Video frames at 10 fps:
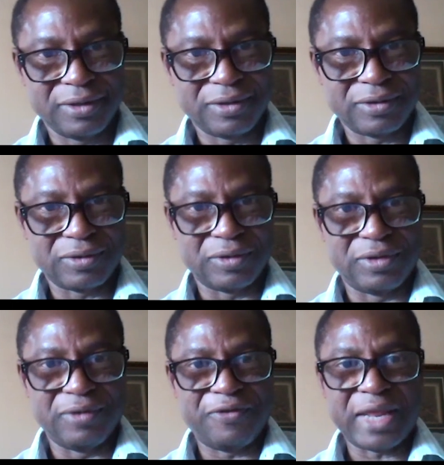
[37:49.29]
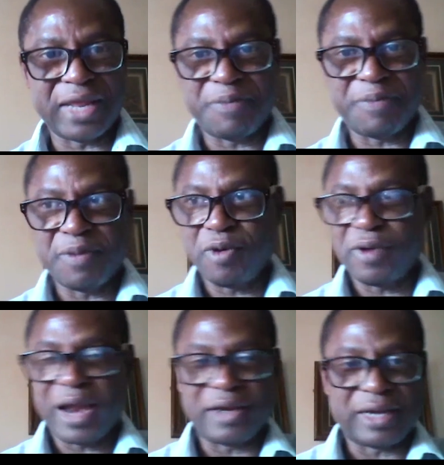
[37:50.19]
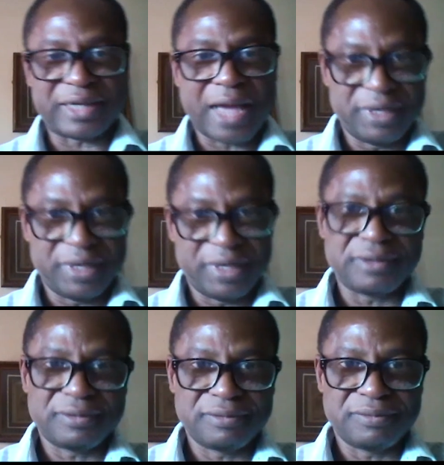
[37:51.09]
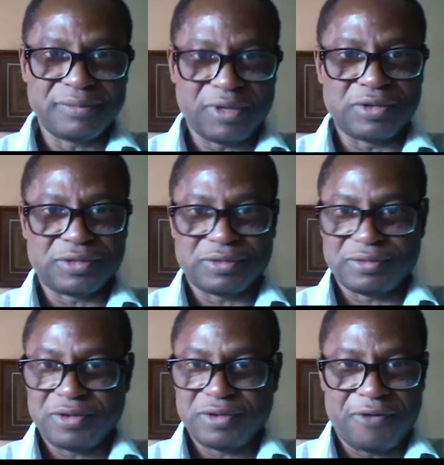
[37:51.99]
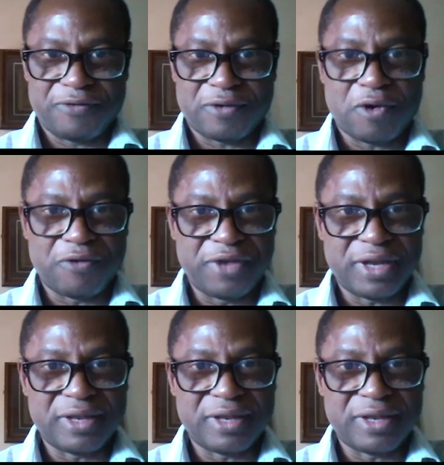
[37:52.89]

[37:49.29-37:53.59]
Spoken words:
So do you think that people are not coming because of COVID,